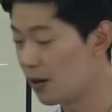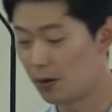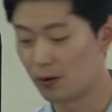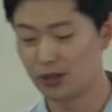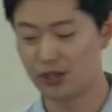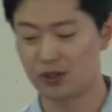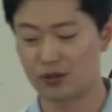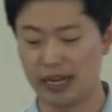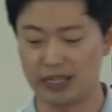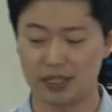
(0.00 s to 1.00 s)
or
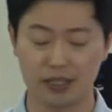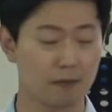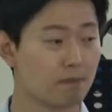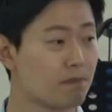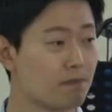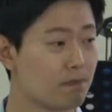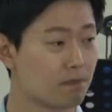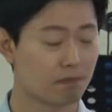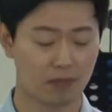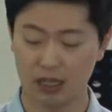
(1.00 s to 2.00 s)
stress?
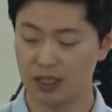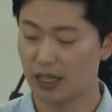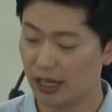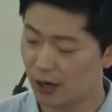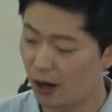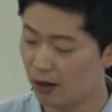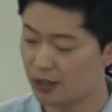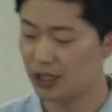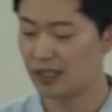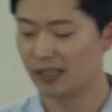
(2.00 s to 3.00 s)
A
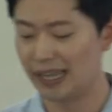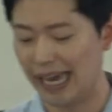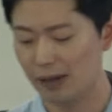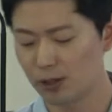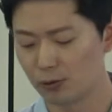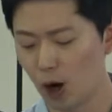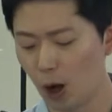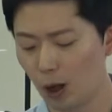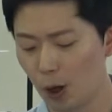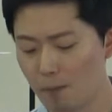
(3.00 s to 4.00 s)
psychologist named
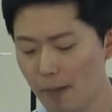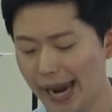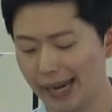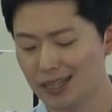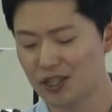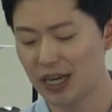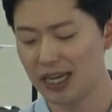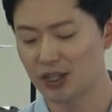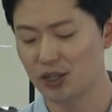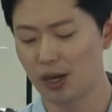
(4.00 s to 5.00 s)
Rollo May
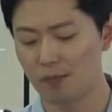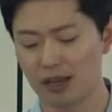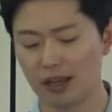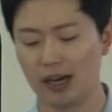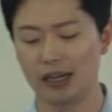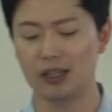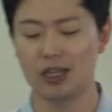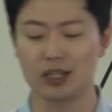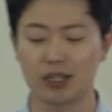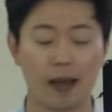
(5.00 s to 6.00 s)
says something like
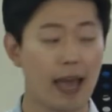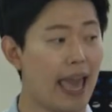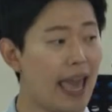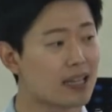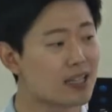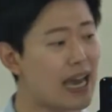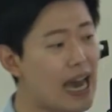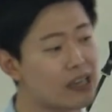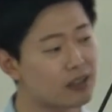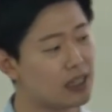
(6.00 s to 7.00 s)
this
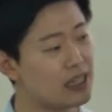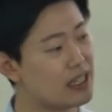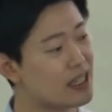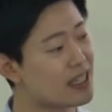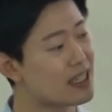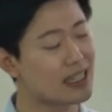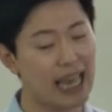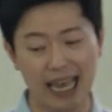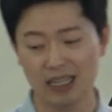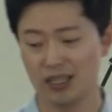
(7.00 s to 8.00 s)
Anxiety is a
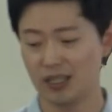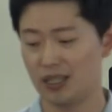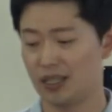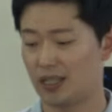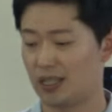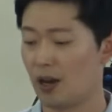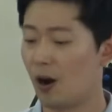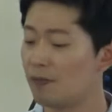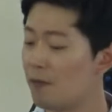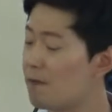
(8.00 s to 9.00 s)
sense
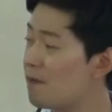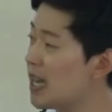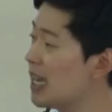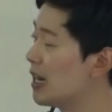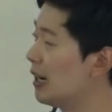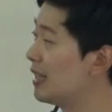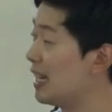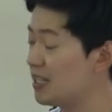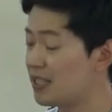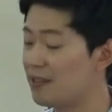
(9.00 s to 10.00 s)
of a fear
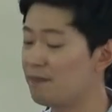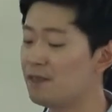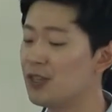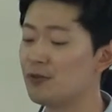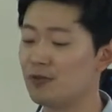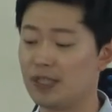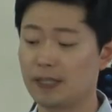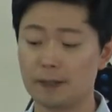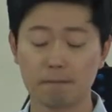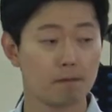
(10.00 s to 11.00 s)
that is
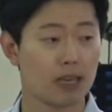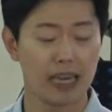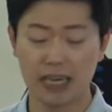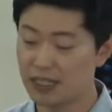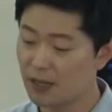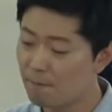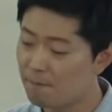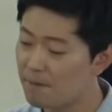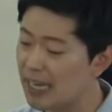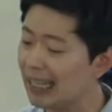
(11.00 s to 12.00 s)
diffused. It is a
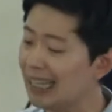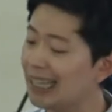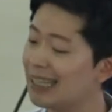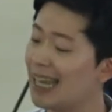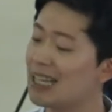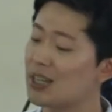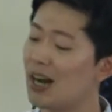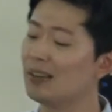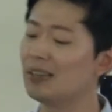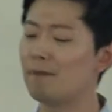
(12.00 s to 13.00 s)
feeling that is
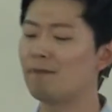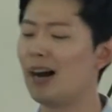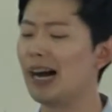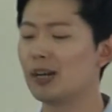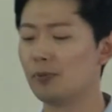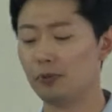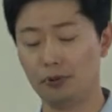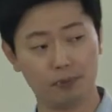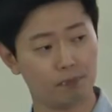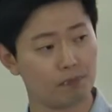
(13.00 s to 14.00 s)
undefinable